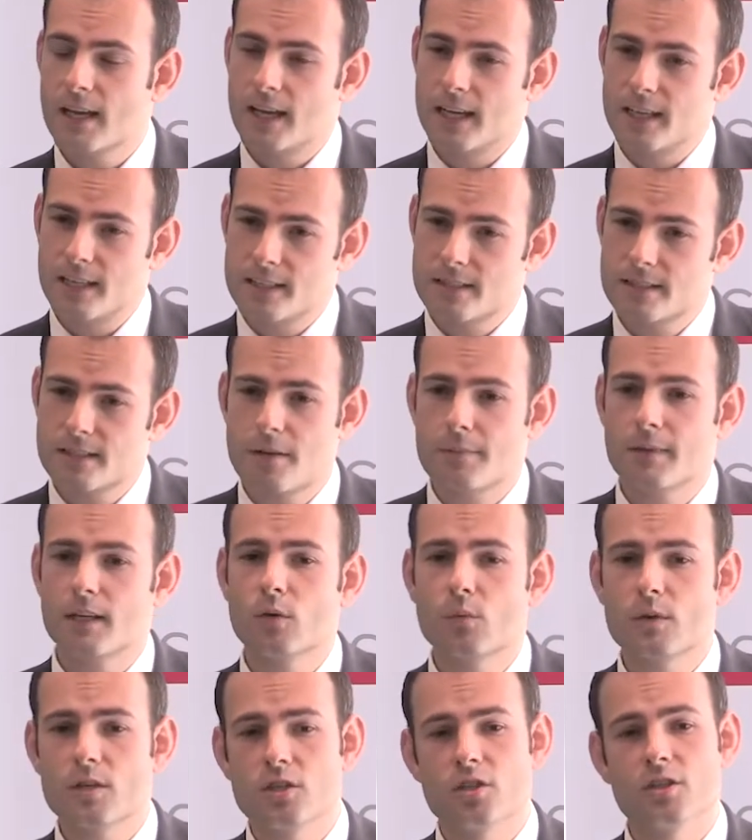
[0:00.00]
It is
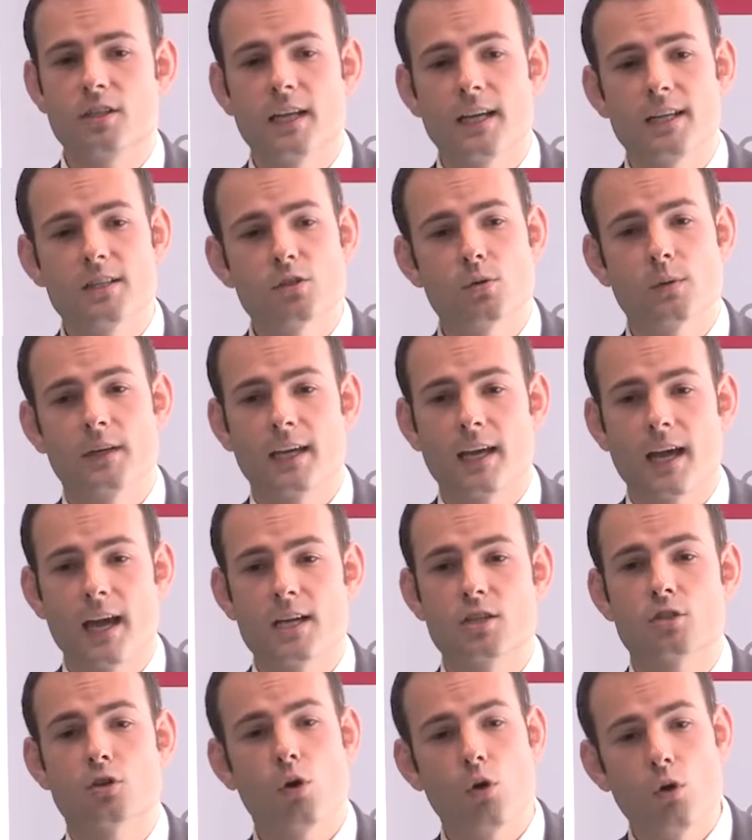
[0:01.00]
something which you need to
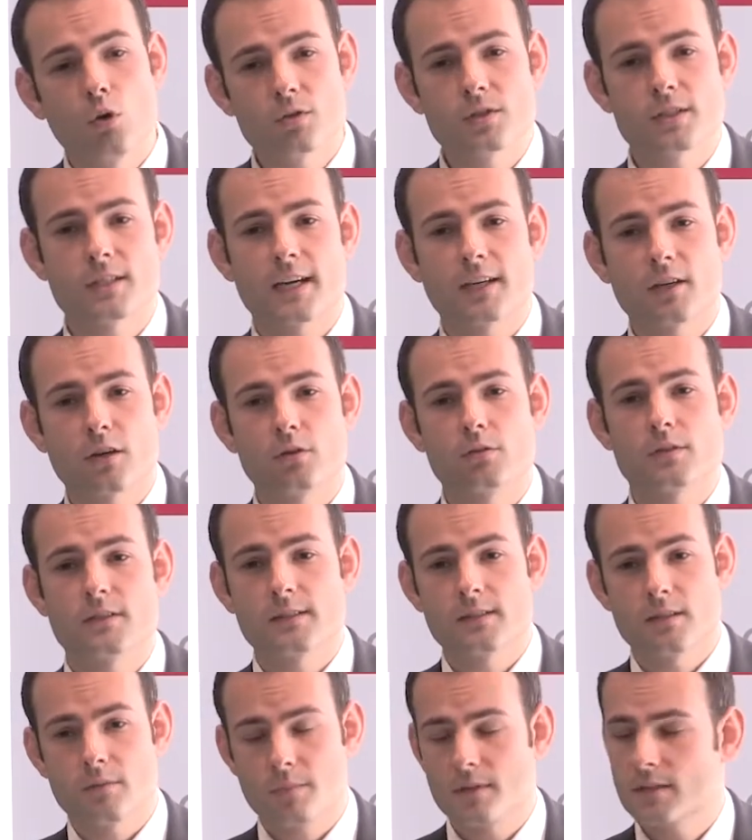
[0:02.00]
engage all
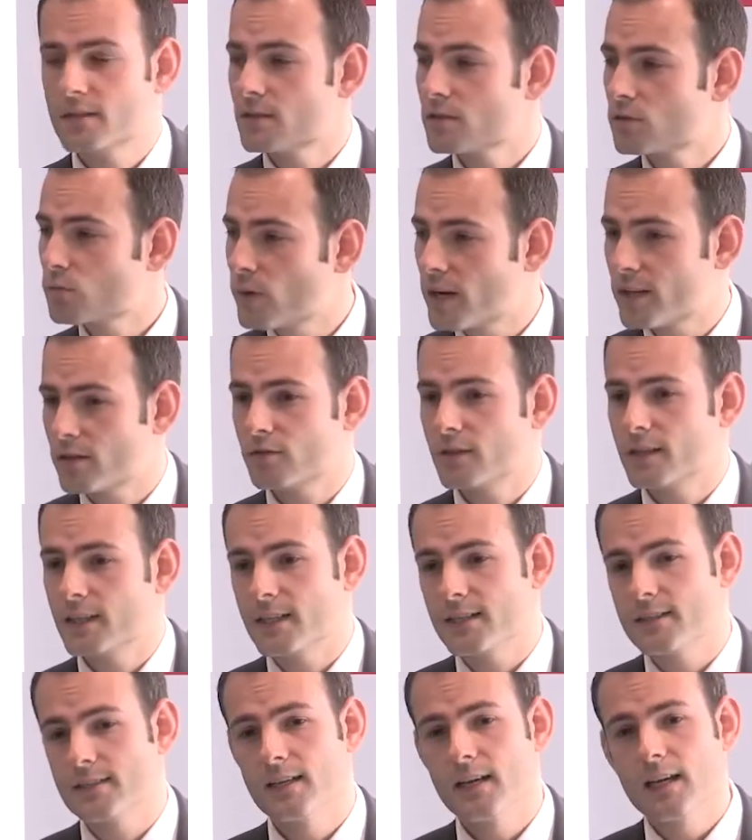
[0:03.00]
stakeholders in the business, whether it
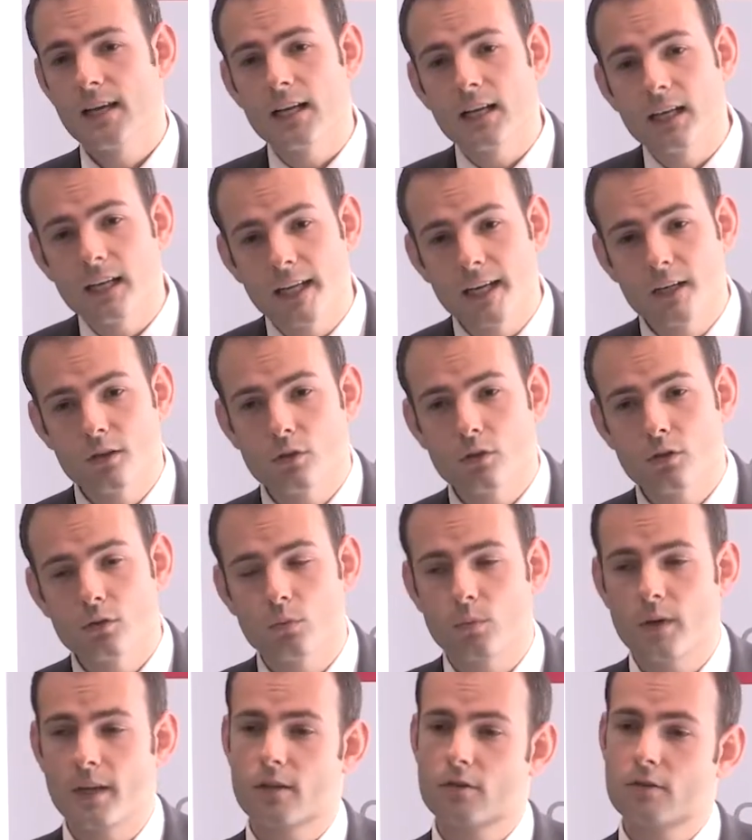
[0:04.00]
is legal,
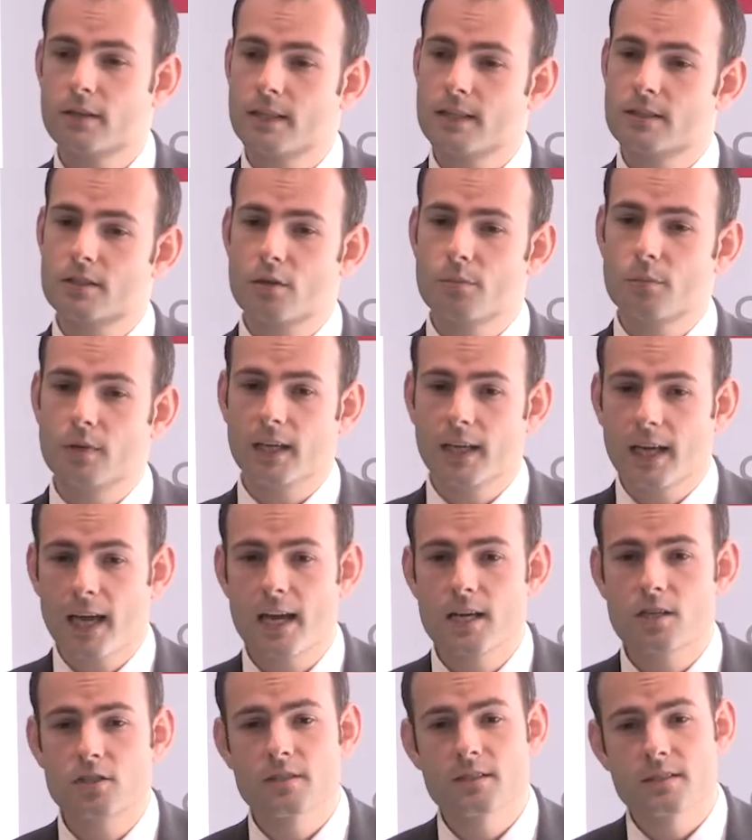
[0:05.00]
whether it is
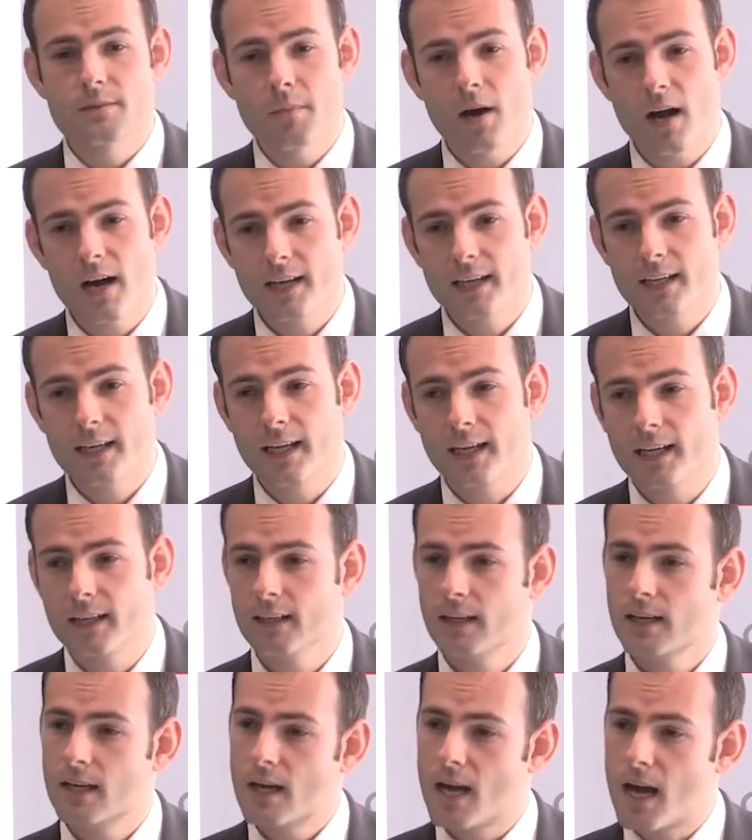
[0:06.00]
communications,
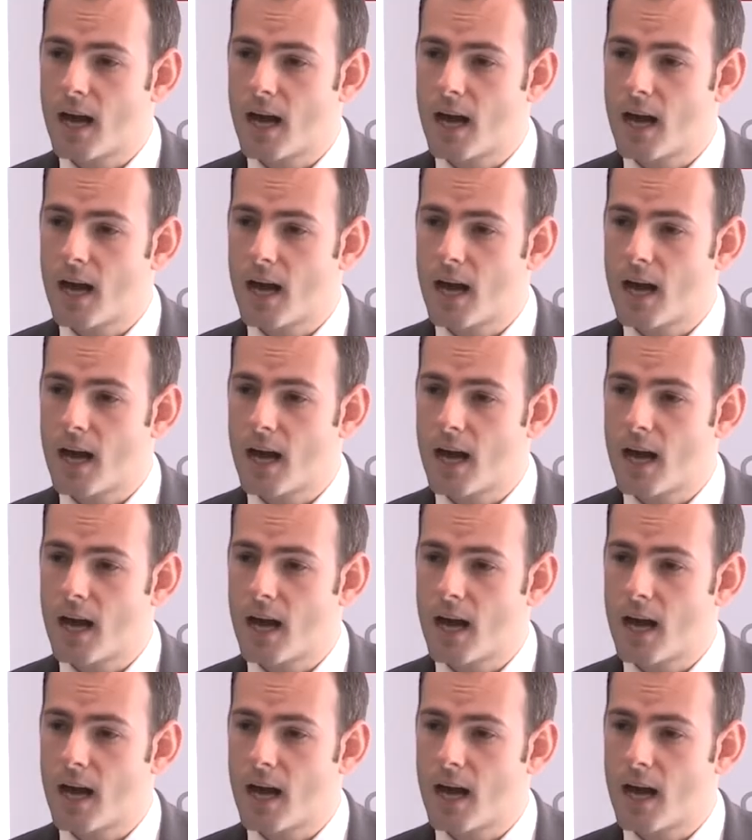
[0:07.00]
marketing,